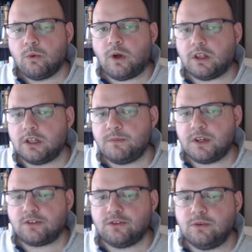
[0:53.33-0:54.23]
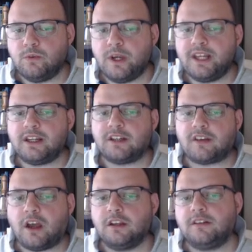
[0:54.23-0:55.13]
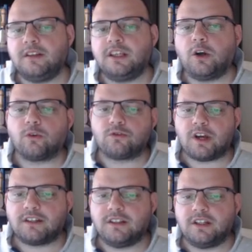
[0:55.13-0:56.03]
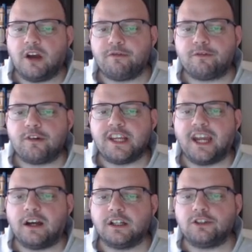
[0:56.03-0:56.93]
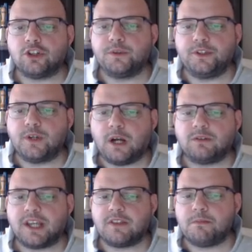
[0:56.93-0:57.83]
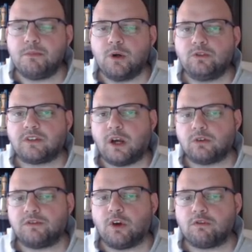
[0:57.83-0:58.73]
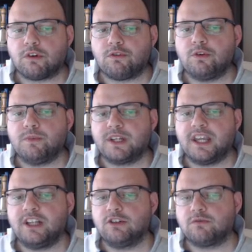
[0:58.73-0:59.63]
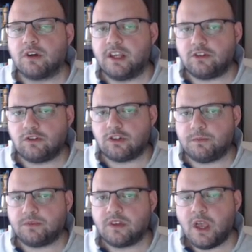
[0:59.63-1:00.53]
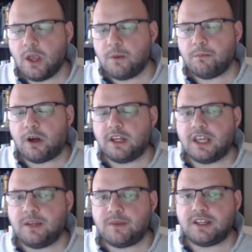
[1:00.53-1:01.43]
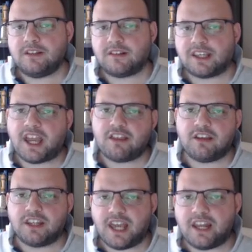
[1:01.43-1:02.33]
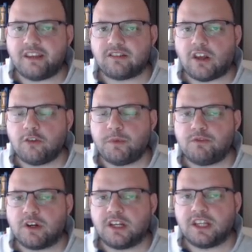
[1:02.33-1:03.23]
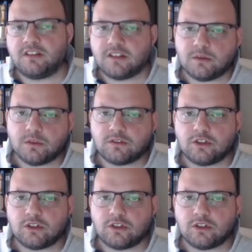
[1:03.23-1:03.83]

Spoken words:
Welcome to Win at IT Contracting, a free guide showing you how to get the most out of your recruitment agent relationships. My name is Gethin Ellis and I've been running a SQL